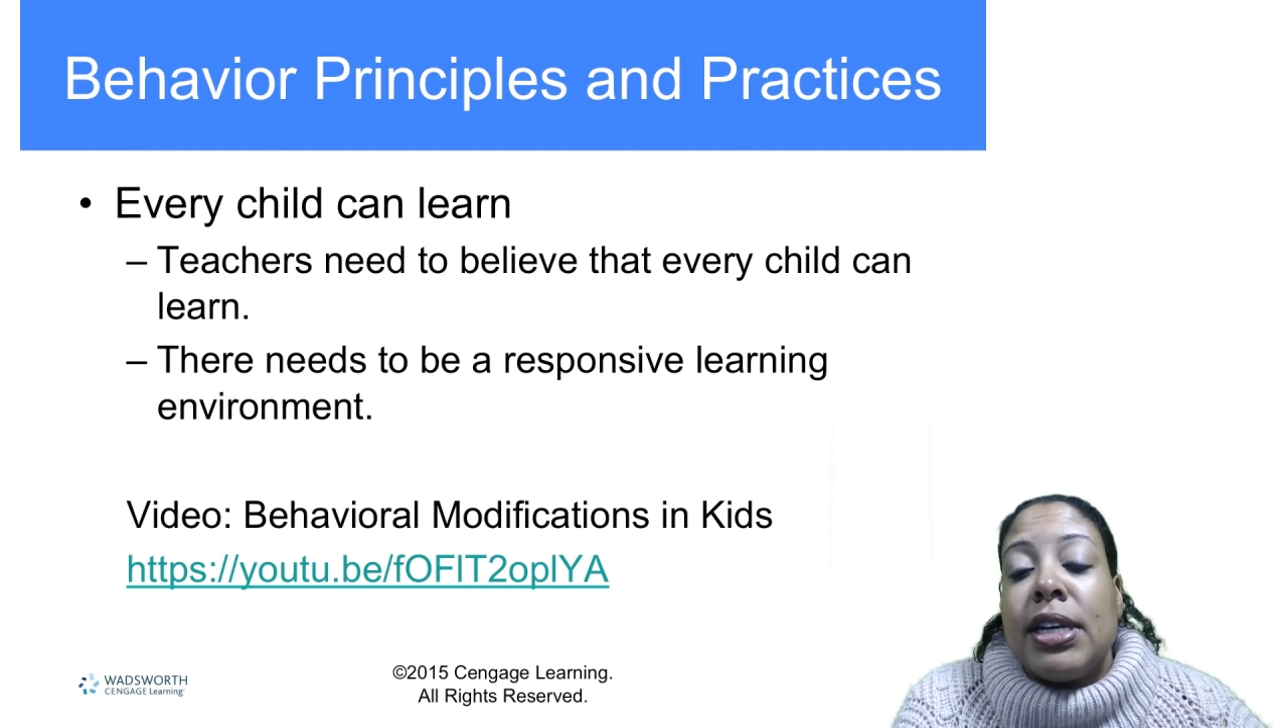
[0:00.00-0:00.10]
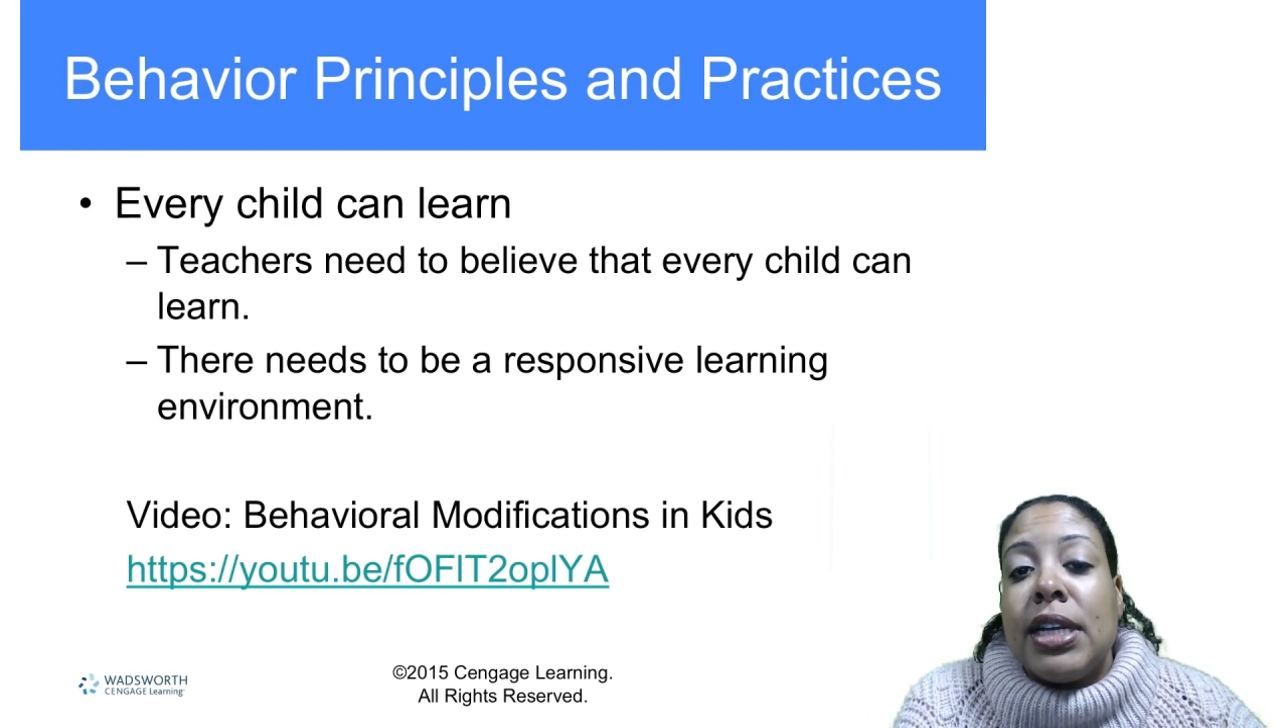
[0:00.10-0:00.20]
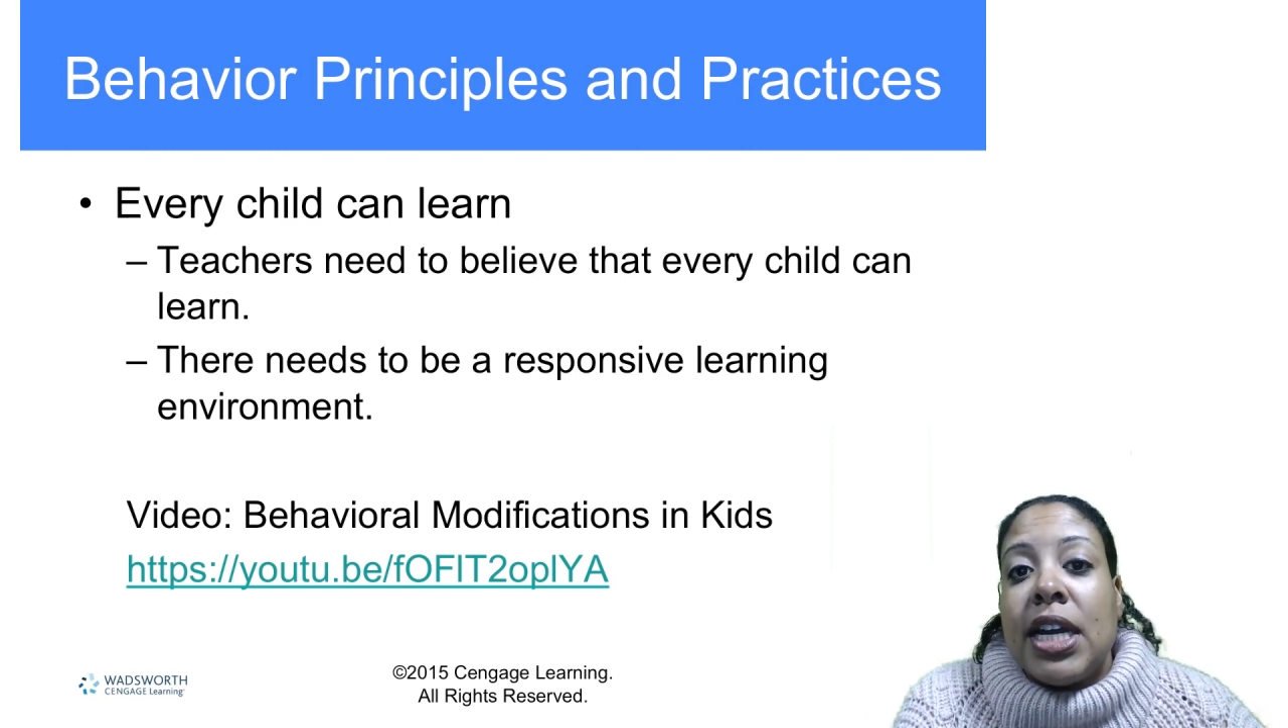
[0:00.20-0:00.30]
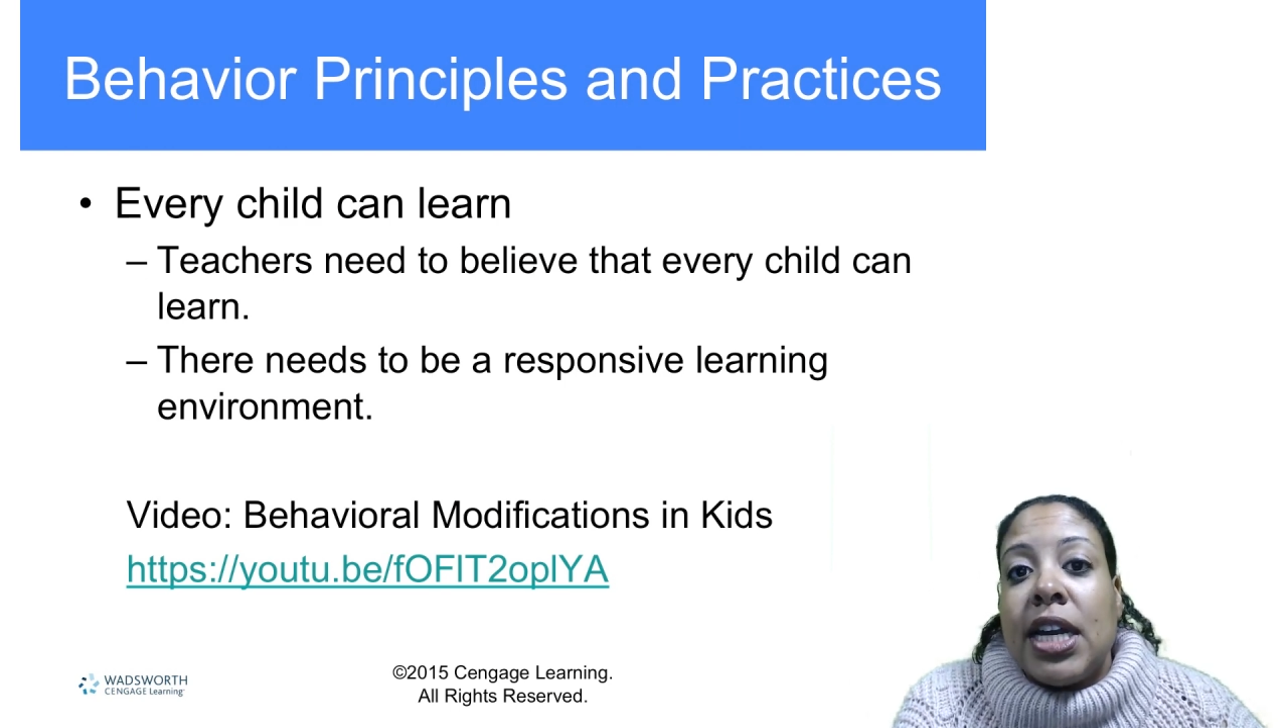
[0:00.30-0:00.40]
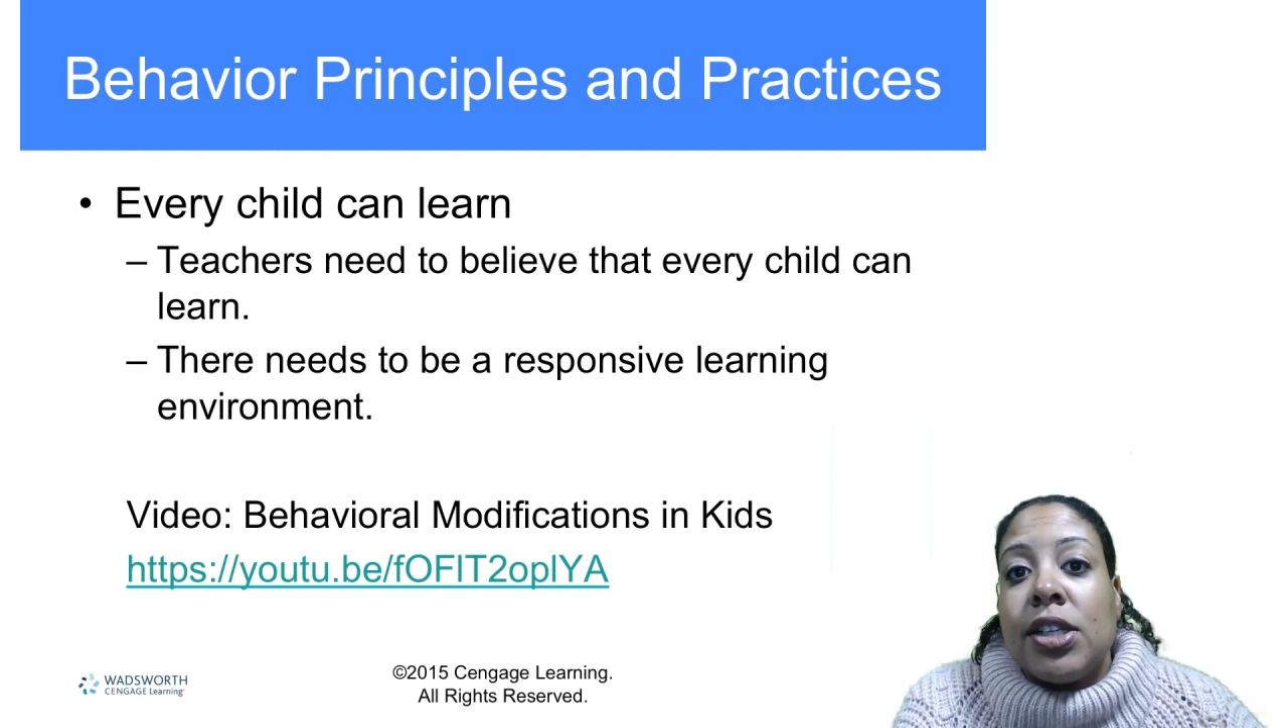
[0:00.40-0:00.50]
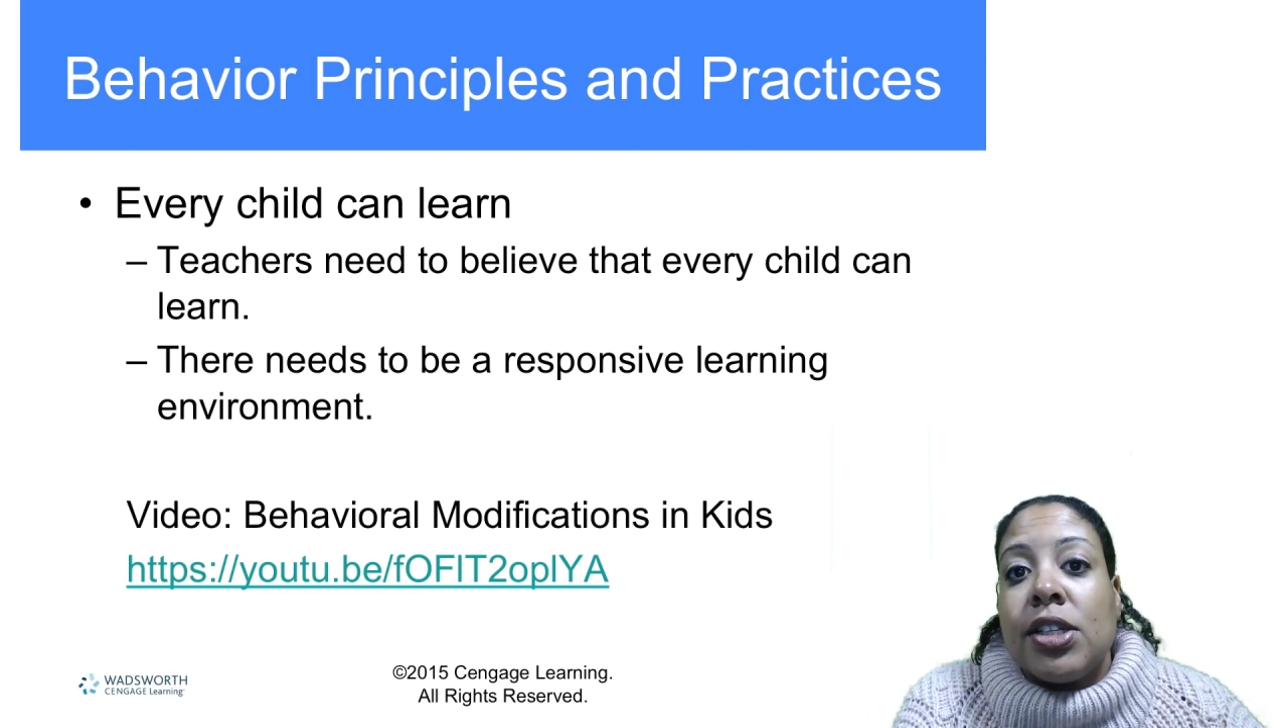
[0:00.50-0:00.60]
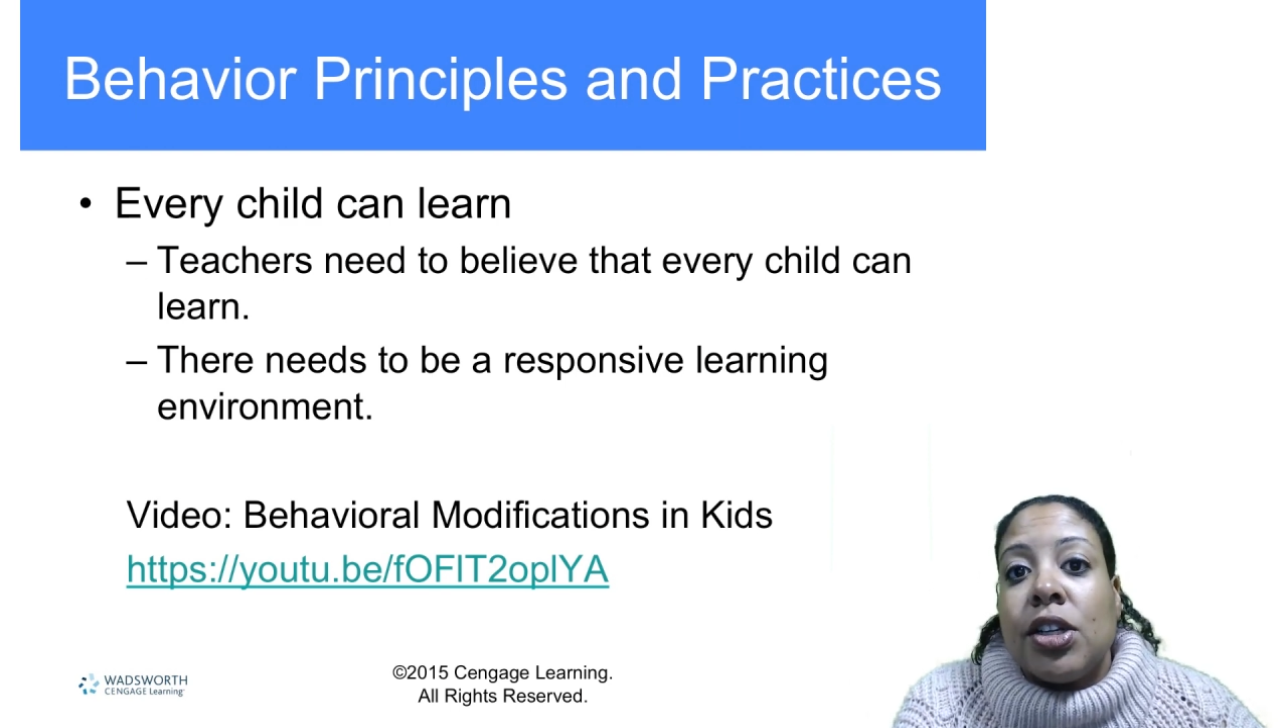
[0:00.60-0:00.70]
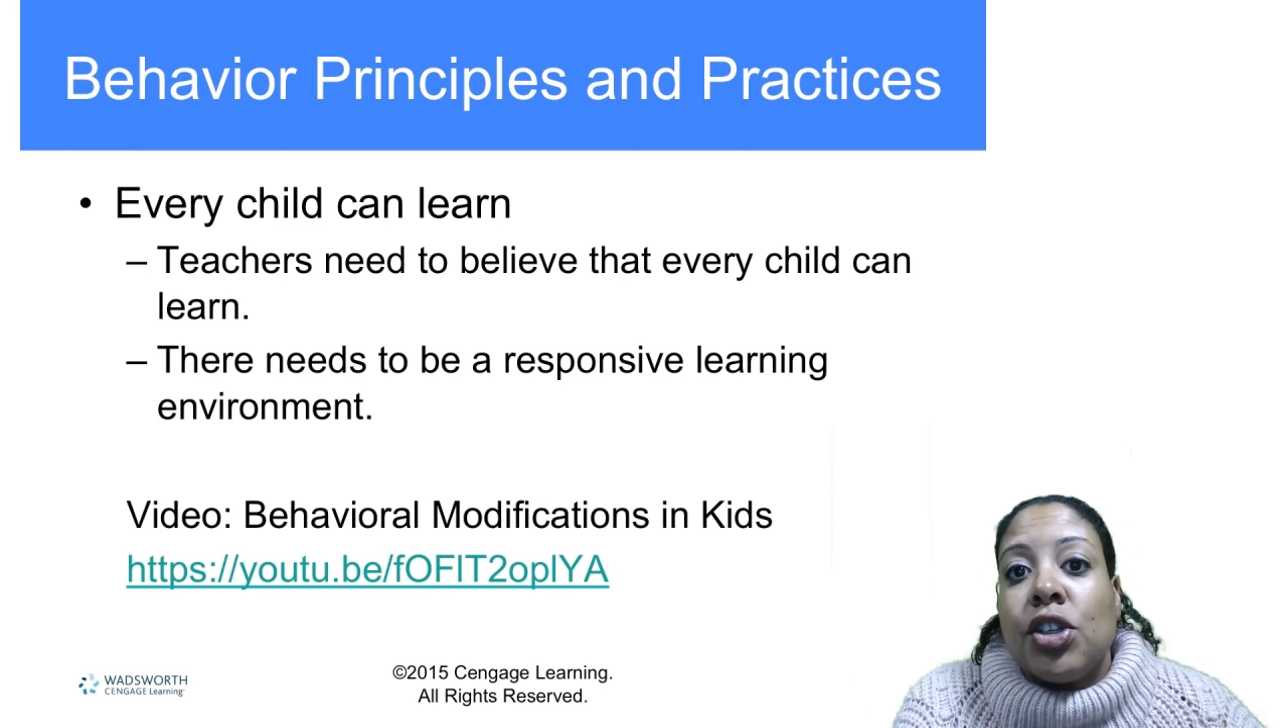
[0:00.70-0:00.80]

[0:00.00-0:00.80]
needs